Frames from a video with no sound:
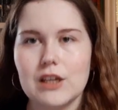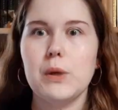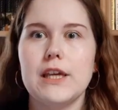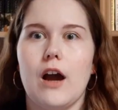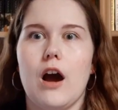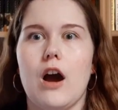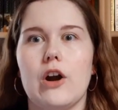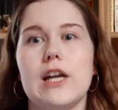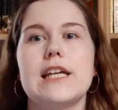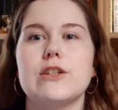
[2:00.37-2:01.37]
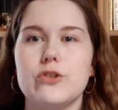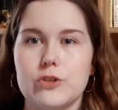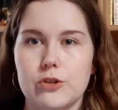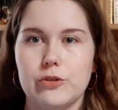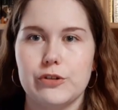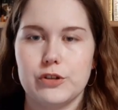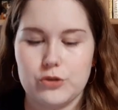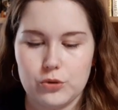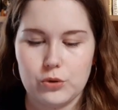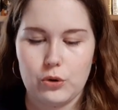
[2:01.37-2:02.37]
We are introduced to